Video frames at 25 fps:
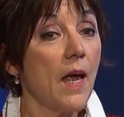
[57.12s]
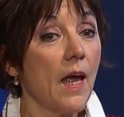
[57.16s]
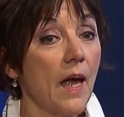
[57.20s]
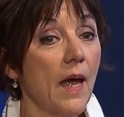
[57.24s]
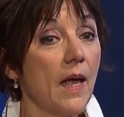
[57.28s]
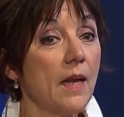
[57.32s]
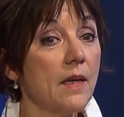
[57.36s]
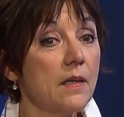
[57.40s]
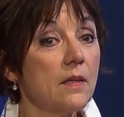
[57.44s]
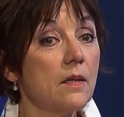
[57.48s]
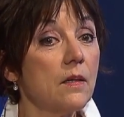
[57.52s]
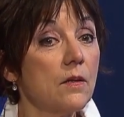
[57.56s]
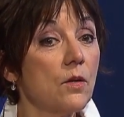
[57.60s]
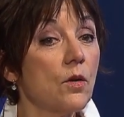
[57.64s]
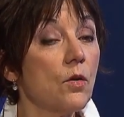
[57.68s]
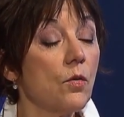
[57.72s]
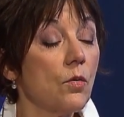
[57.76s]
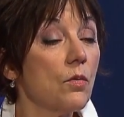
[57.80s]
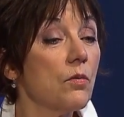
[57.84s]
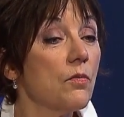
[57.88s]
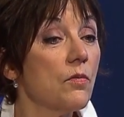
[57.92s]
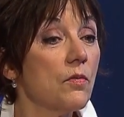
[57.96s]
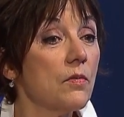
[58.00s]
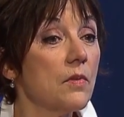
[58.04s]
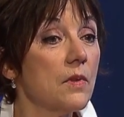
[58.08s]
And, you
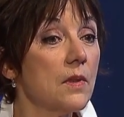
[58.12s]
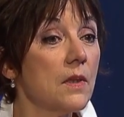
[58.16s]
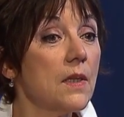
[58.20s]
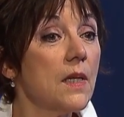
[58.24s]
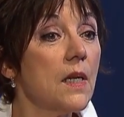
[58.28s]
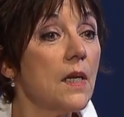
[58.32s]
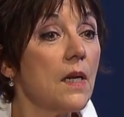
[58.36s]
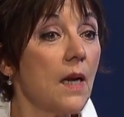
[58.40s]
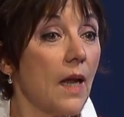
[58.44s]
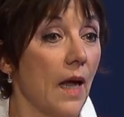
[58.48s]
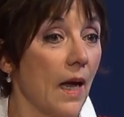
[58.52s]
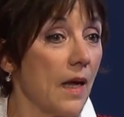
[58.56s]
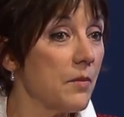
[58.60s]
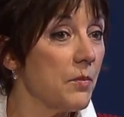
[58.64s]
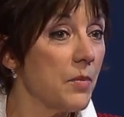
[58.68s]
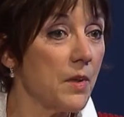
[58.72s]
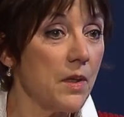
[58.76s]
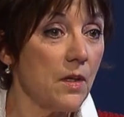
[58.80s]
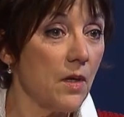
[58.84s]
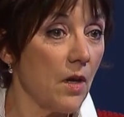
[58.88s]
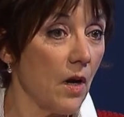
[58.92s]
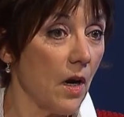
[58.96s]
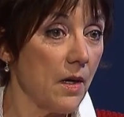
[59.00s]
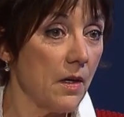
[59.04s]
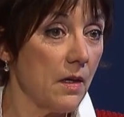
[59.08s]
know, little had
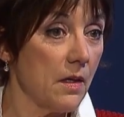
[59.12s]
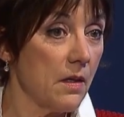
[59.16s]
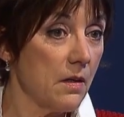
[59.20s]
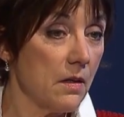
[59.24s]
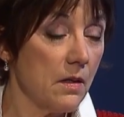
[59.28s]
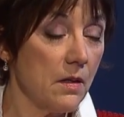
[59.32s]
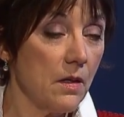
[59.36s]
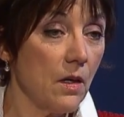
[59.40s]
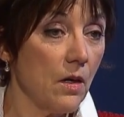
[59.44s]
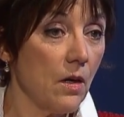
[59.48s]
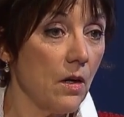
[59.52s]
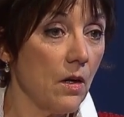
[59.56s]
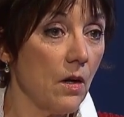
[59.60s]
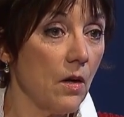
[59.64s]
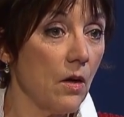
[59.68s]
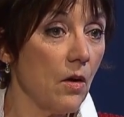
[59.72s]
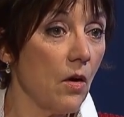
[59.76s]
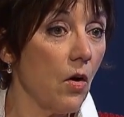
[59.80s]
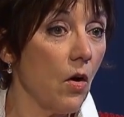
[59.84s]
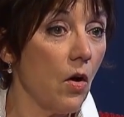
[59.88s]
been done uh,